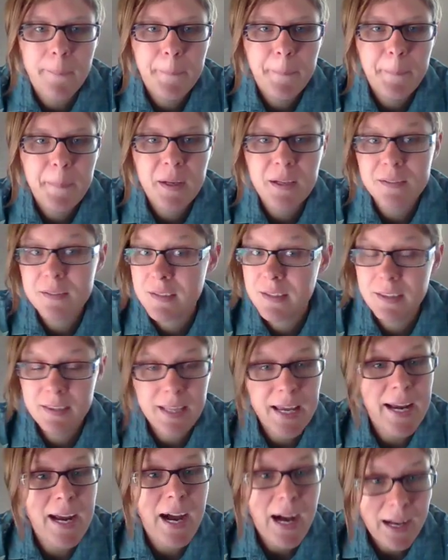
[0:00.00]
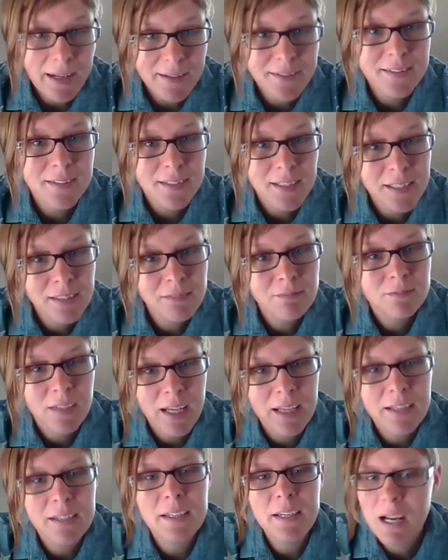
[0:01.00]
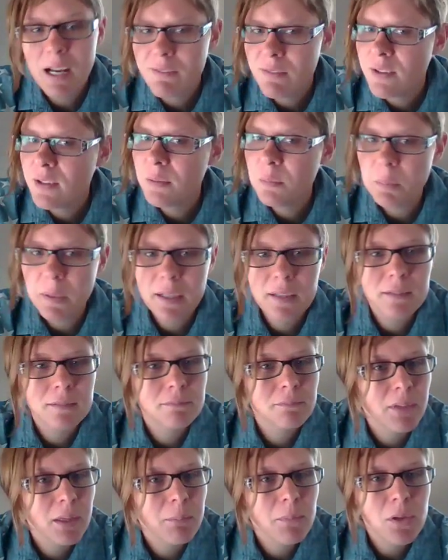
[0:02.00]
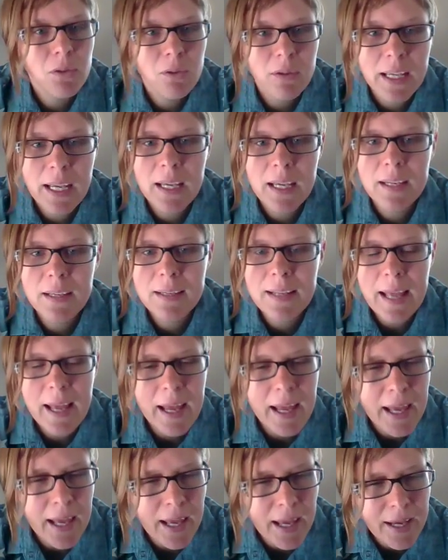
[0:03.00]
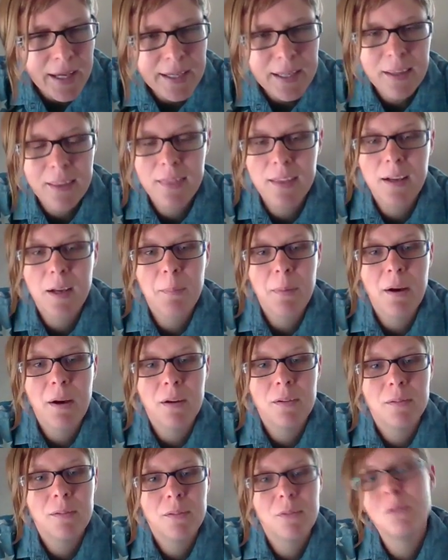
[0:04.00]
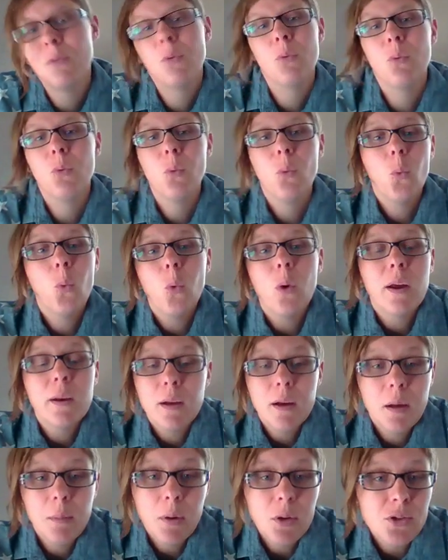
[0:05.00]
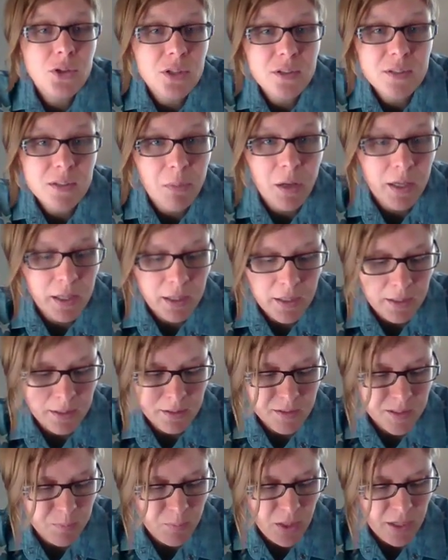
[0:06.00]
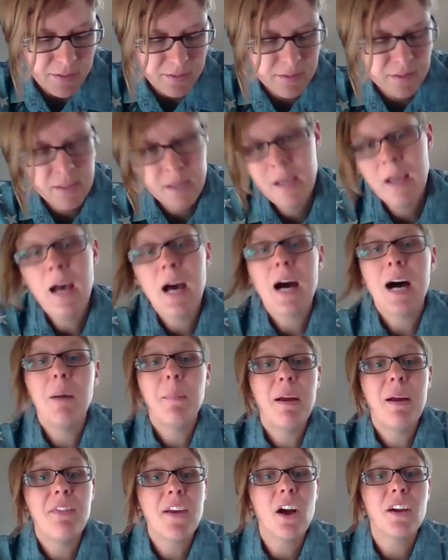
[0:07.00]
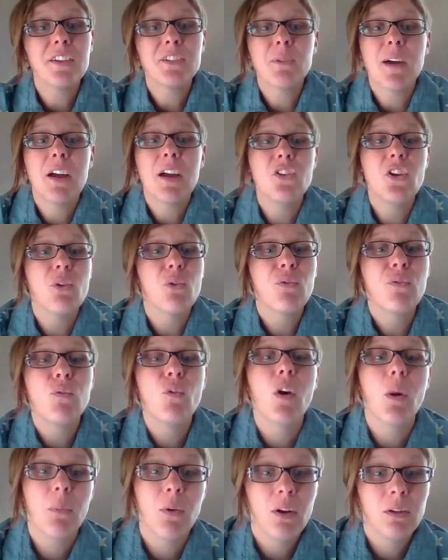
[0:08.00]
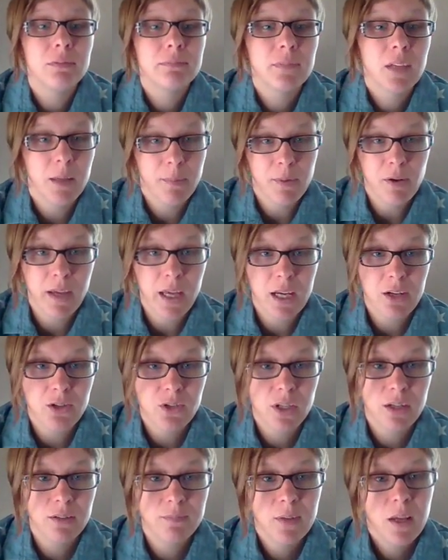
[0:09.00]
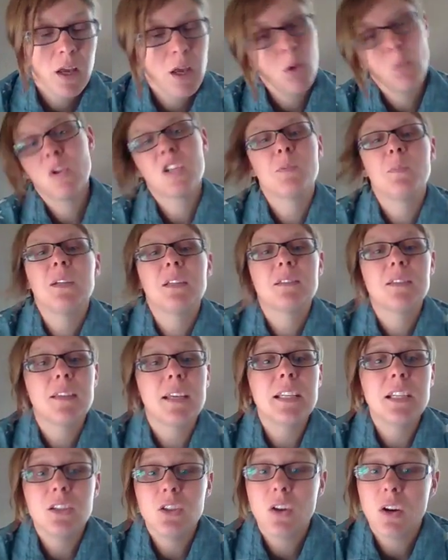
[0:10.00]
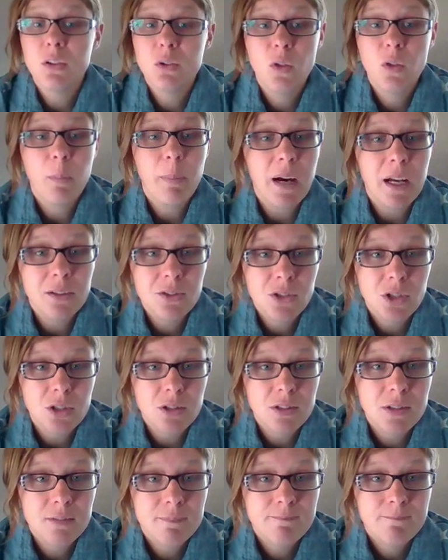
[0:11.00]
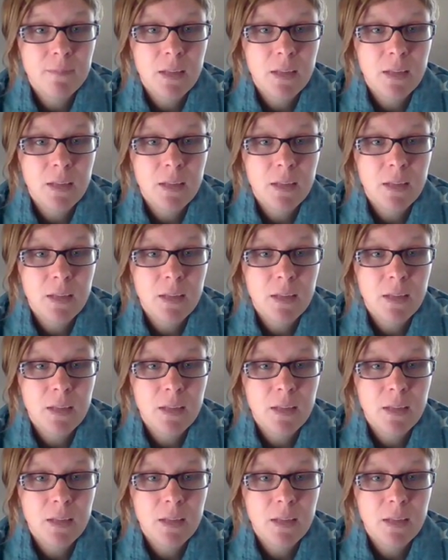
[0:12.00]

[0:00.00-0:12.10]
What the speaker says: because they honestly had never been communicated anything about what emotions a monkey can express. And they also had no formal communication, which means that they didn't know how to do the postures.